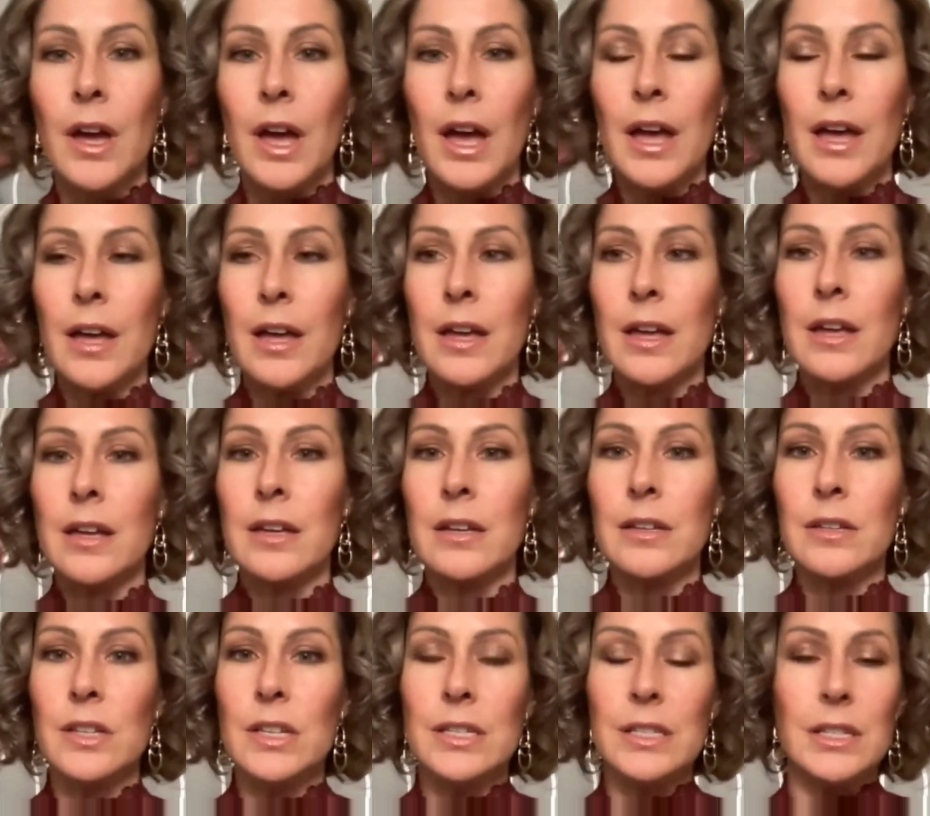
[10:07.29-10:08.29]
Uh,
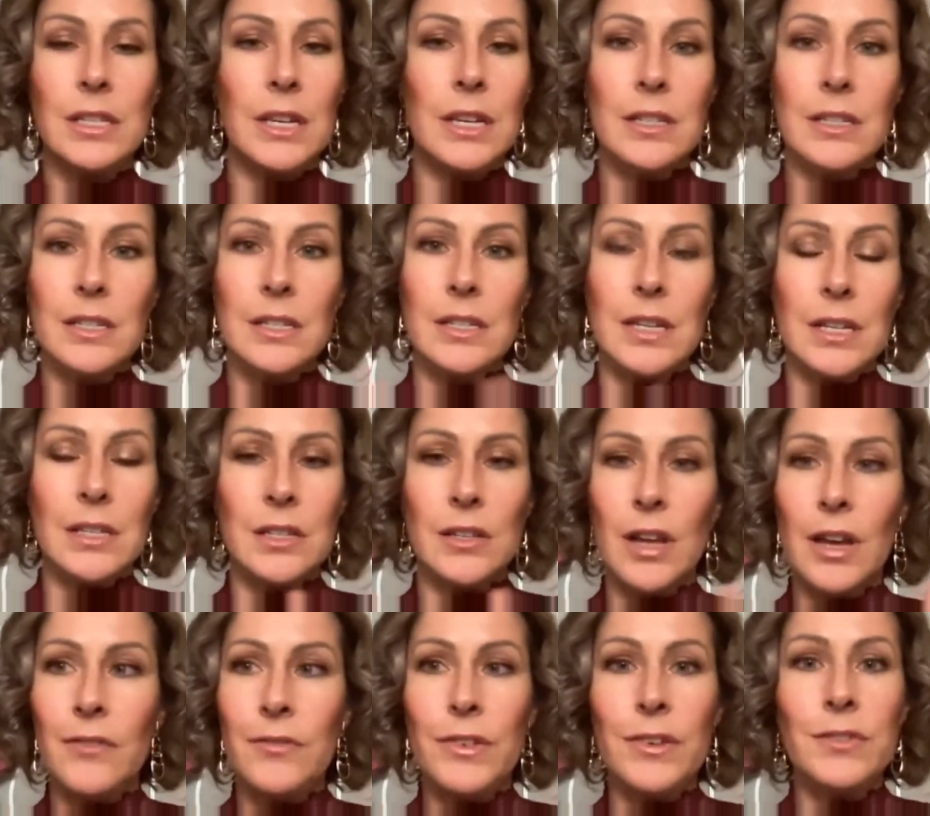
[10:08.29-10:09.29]
it's it's it's
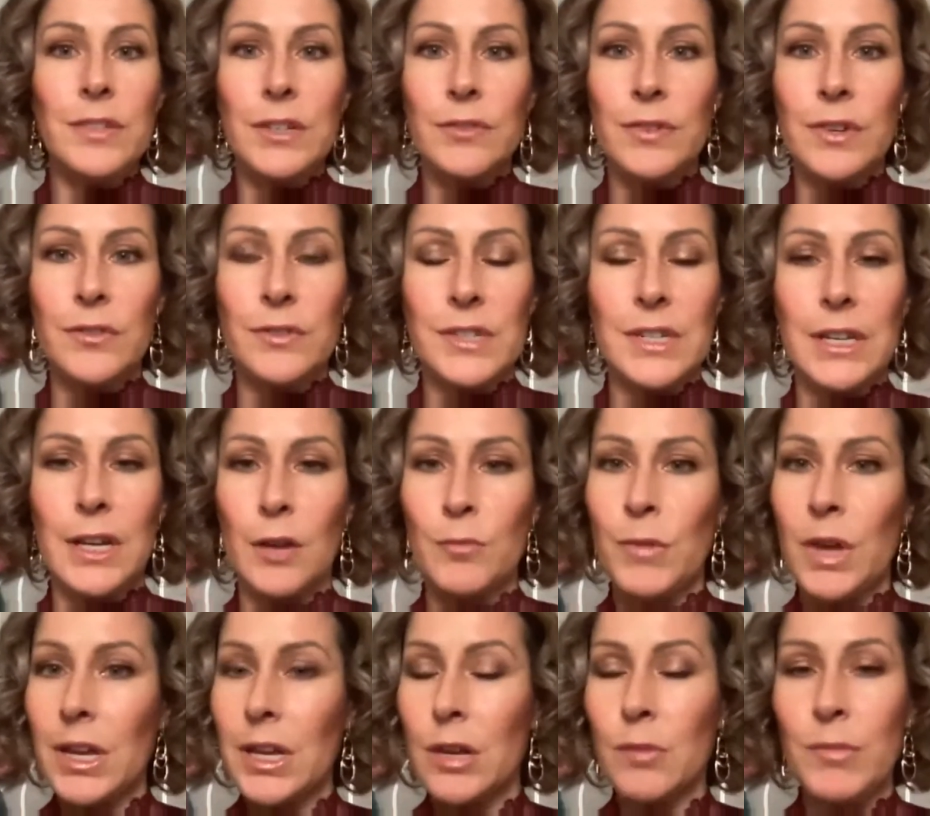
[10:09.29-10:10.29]
not 50-50. I'm
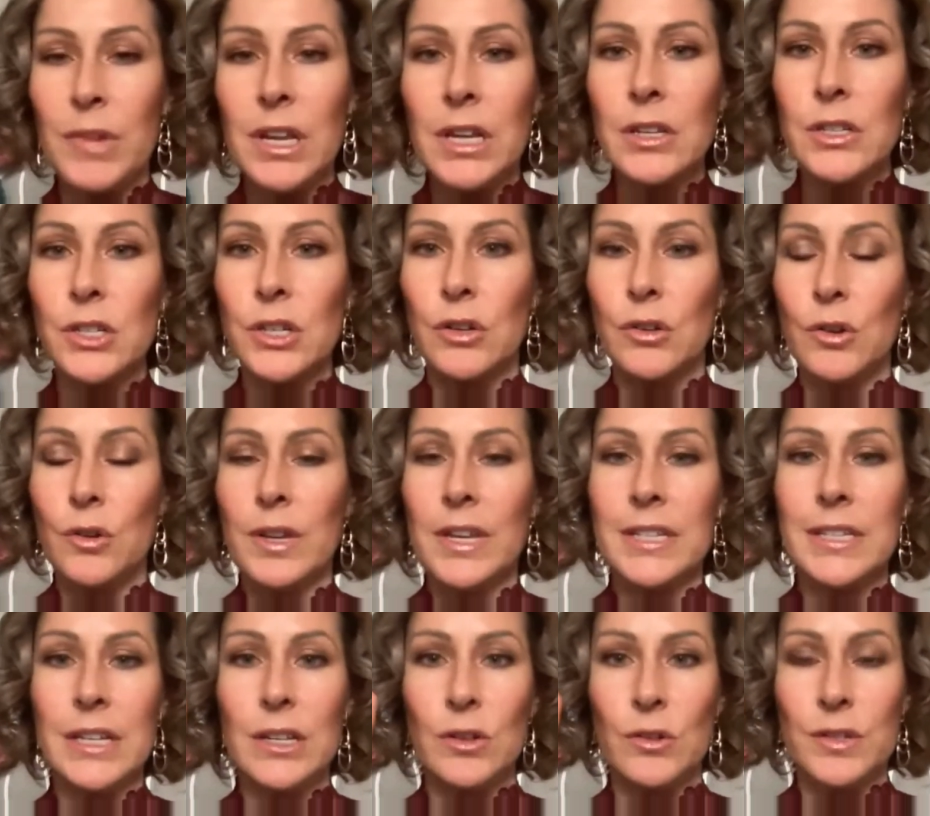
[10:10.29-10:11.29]
not committing to you. No
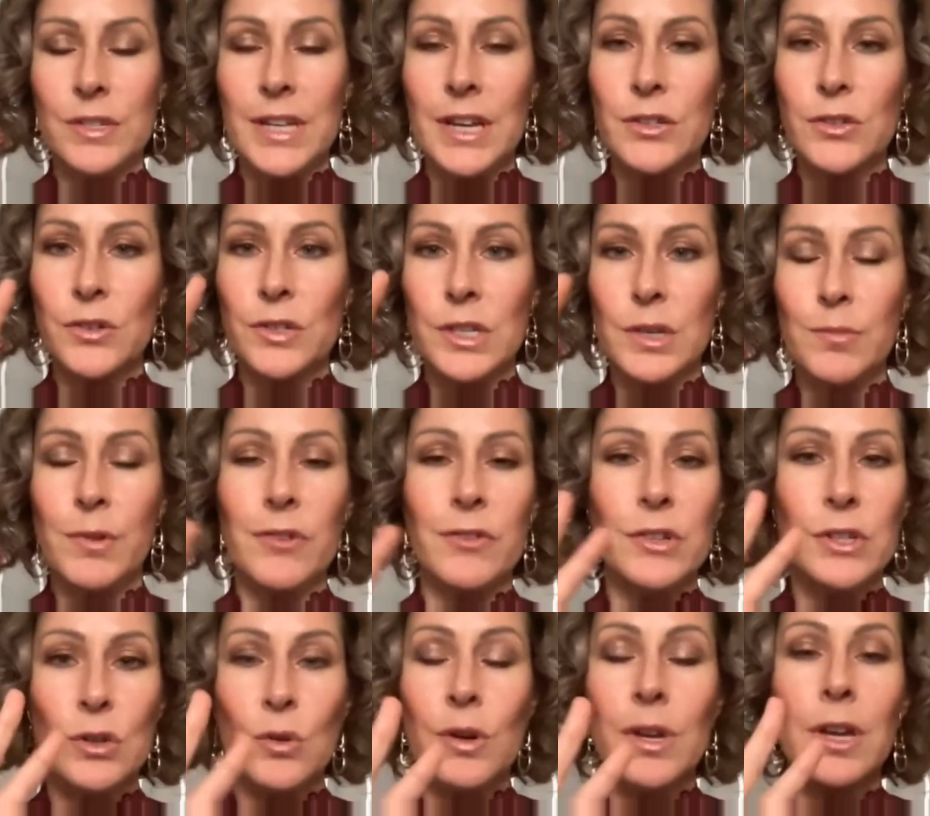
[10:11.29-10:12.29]
kissing, no sex, no
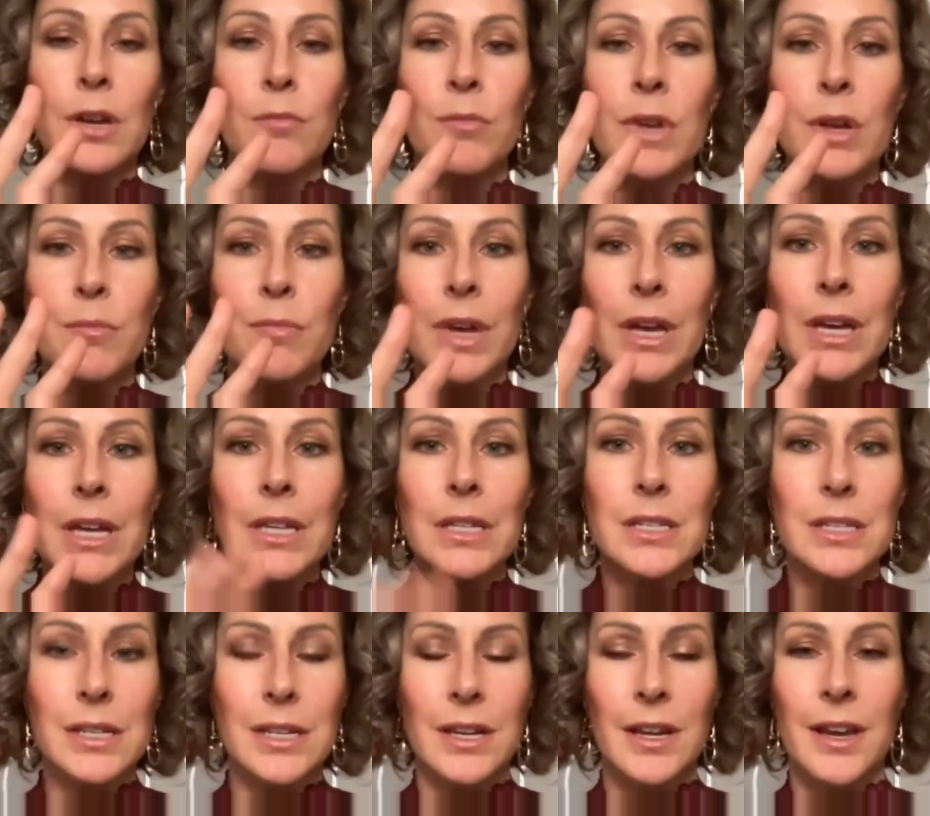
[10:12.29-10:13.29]
sleepovers, no
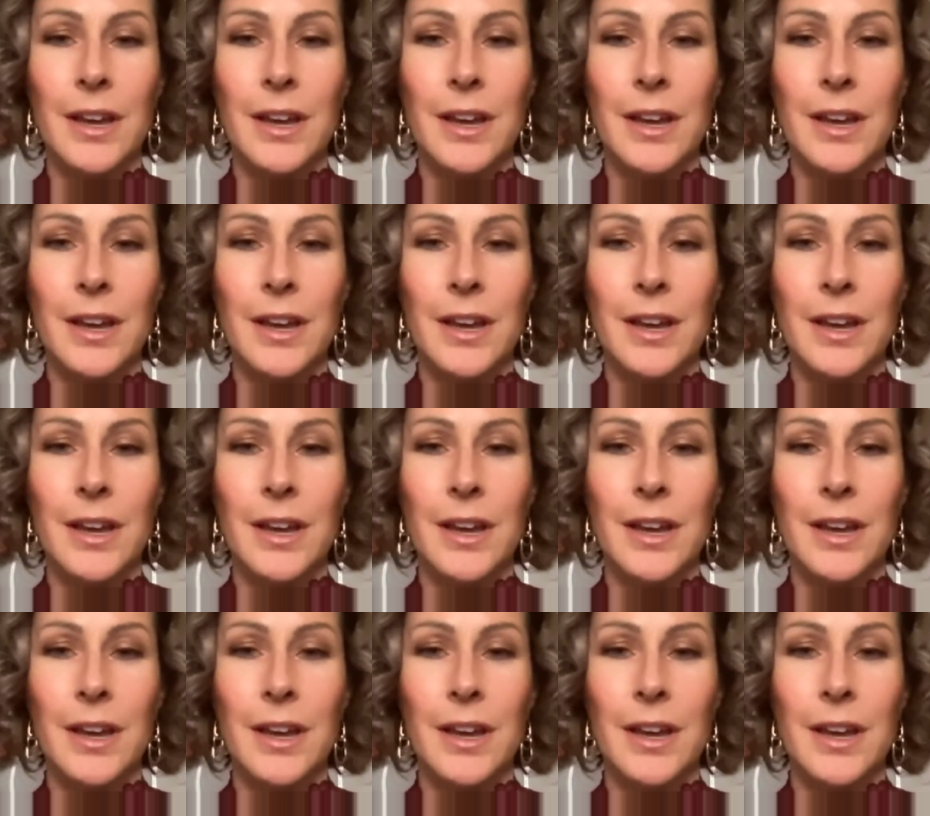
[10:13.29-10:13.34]
commitment.